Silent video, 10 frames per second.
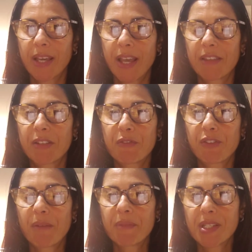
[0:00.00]
And then
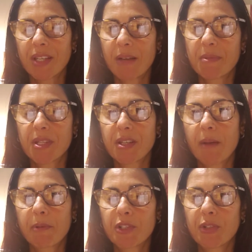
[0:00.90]
from this comes this
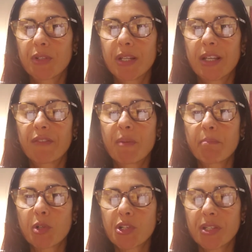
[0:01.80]
opportunity of
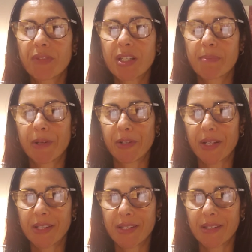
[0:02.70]
immersive
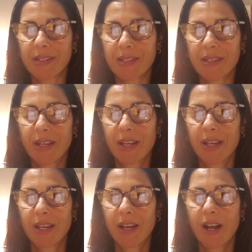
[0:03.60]
experiences.
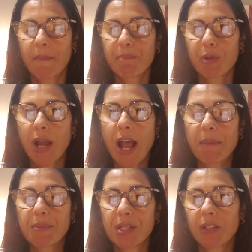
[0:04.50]

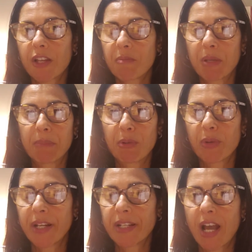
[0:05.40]
Perhaps a lot of people
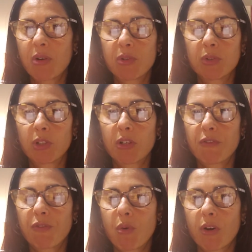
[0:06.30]
right now who
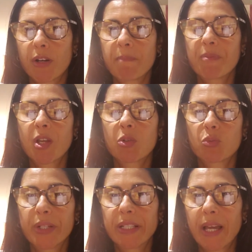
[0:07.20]
look for
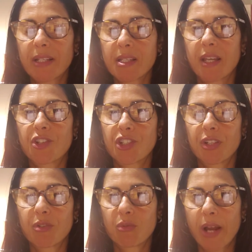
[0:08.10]
relaxation
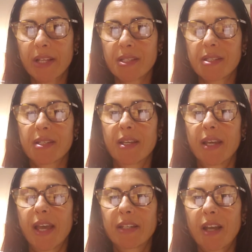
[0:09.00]
and rest
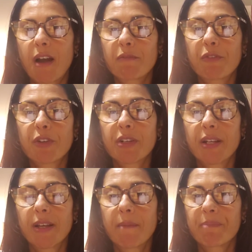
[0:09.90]
and comfort
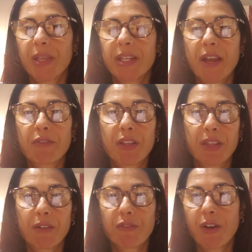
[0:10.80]
in
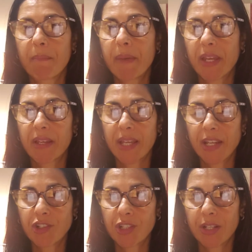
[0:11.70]
everything from
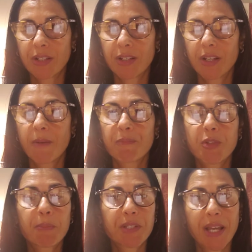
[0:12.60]
meditation
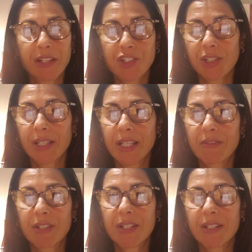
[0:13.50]
to potentially
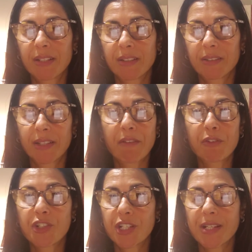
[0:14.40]
even
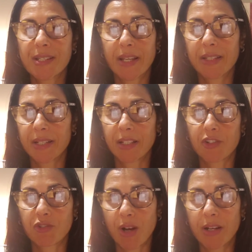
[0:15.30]
leveraging psychedelic
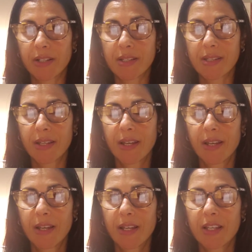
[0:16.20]
drugs,
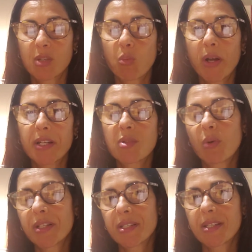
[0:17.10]
is what is
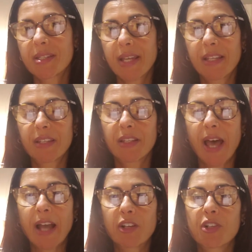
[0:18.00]
one to say
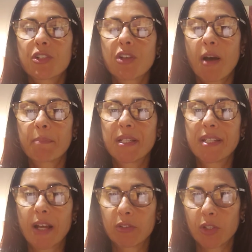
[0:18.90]
that could not be
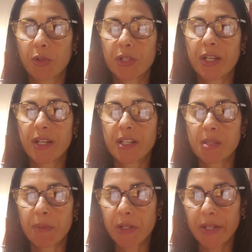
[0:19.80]
downloaded and
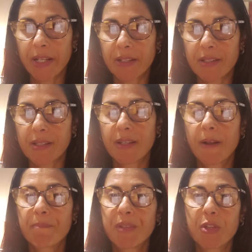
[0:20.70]
experienced
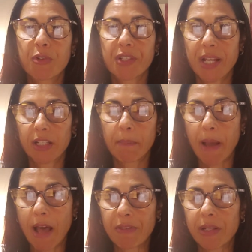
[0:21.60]
either
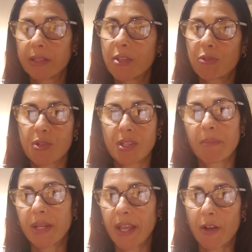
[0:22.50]
telepathically through
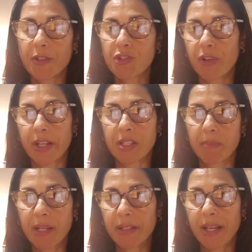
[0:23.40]
somebody else
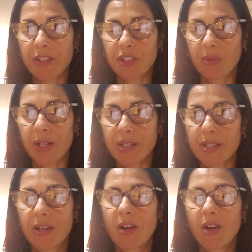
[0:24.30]
transmitting that to us